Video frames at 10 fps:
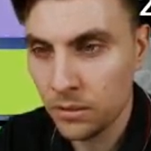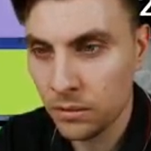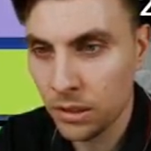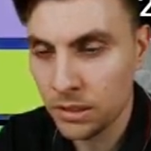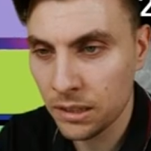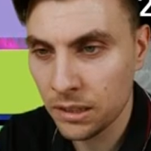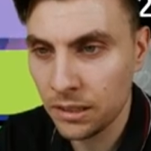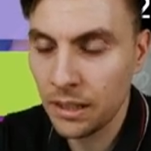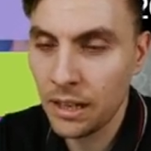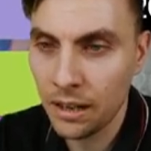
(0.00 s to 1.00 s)
Grassy glide?
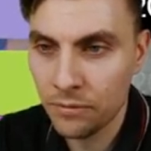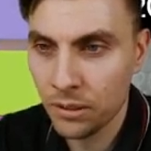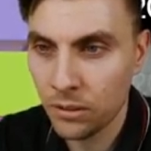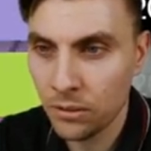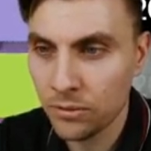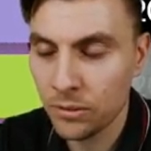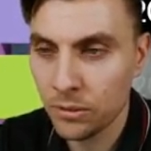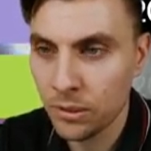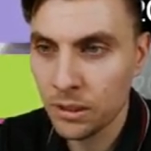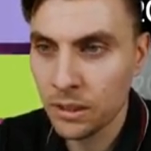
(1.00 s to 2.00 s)
They have to go
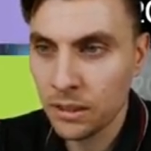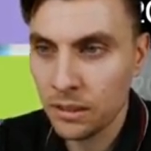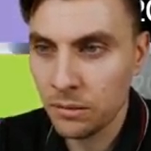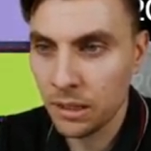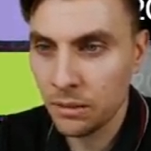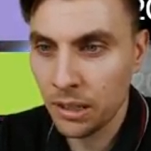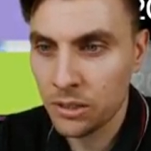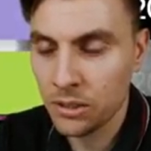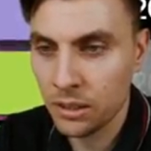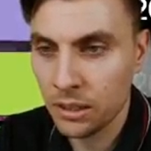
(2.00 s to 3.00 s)
for
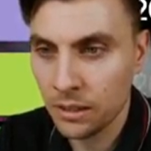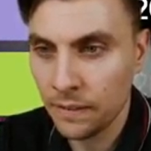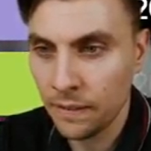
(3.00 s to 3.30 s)
redirection here.